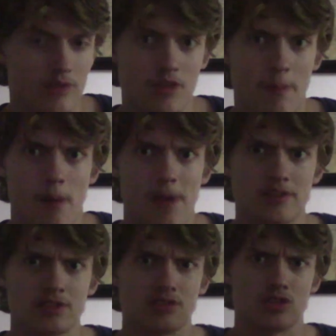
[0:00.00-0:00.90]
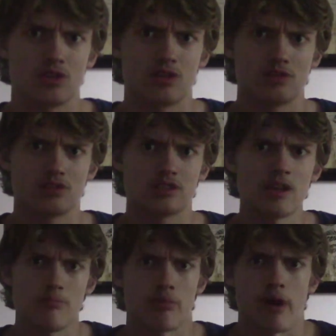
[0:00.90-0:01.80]
somehow manages to turn his
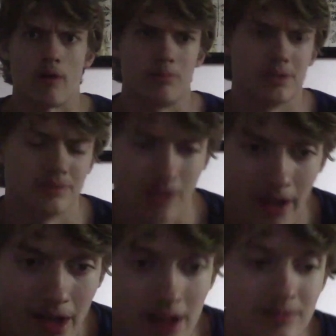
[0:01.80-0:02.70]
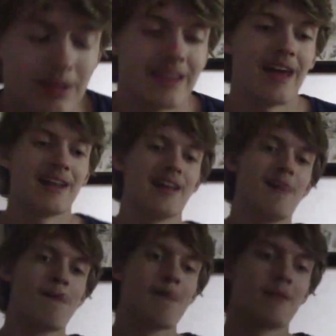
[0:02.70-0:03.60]
skin brown, but then
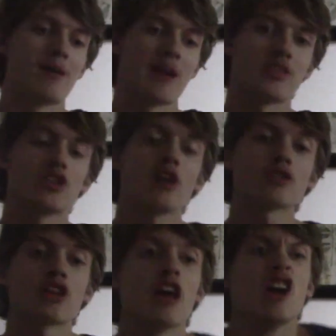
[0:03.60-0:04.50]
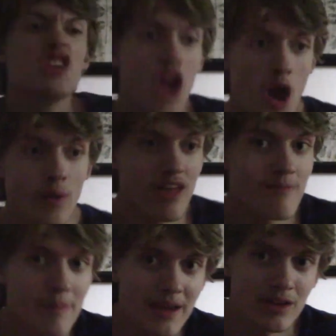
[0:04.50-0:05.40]
and the doctor's like, no, leave
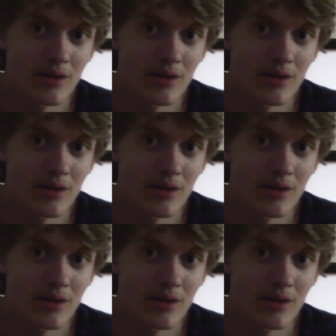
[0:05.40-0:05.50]
me be, you don't